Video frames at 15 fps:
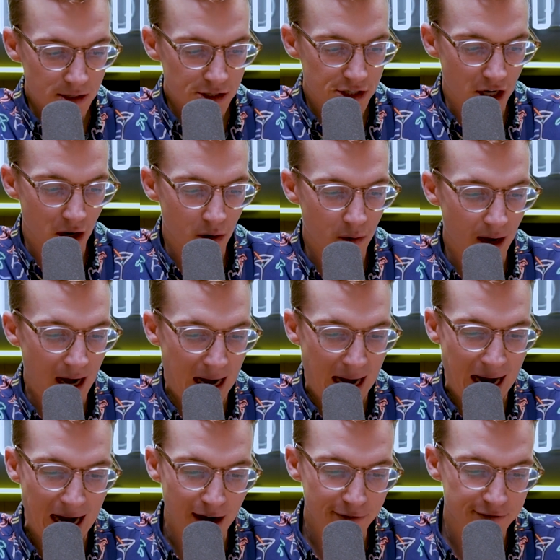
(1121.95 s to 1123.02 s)
So
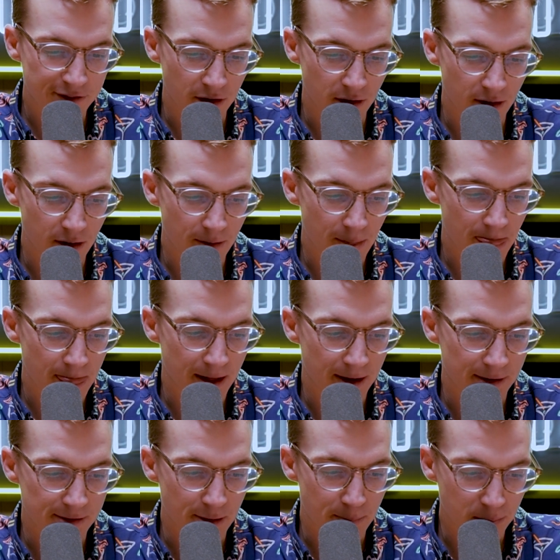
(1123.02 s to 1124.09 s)
after
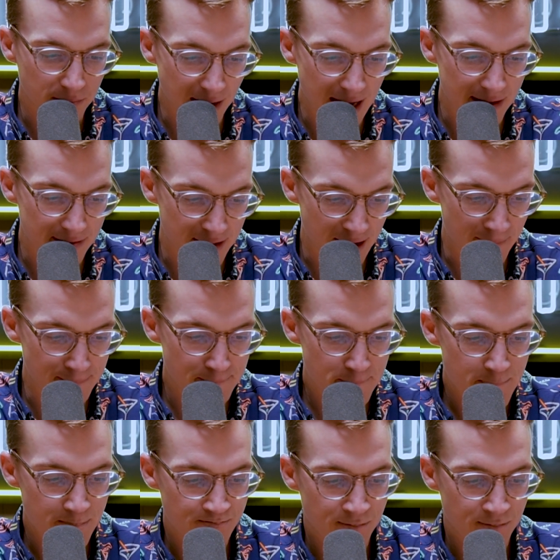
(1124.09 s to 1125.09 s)
the plant then,